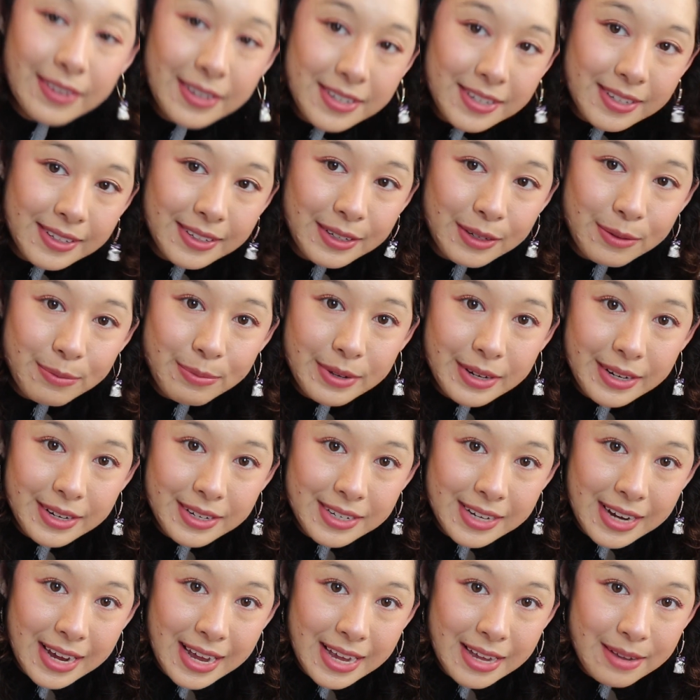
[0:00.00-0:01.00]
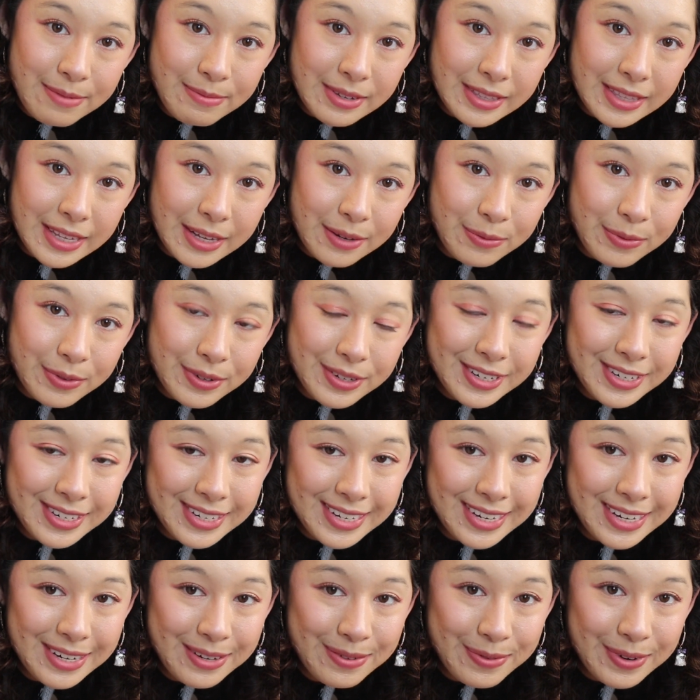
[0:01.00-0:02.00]
this a little bit of time and then we'll
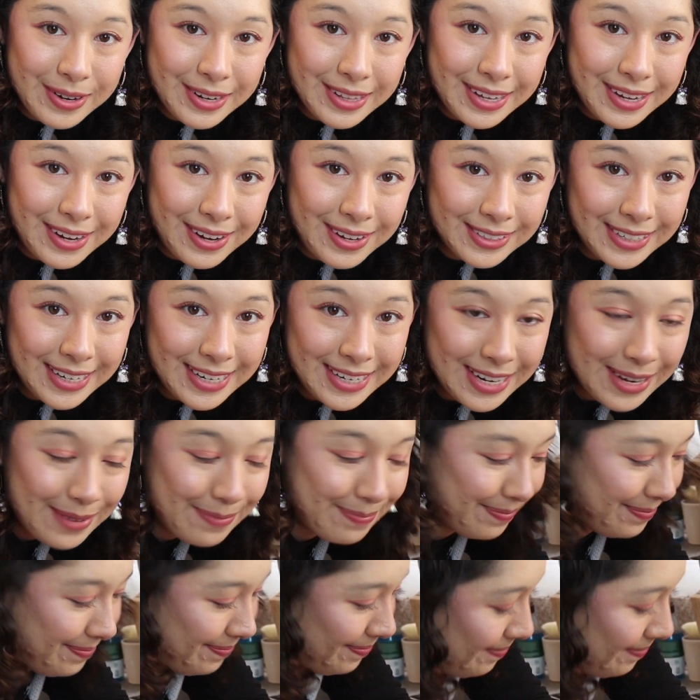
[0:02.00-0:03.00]
see where they all end up.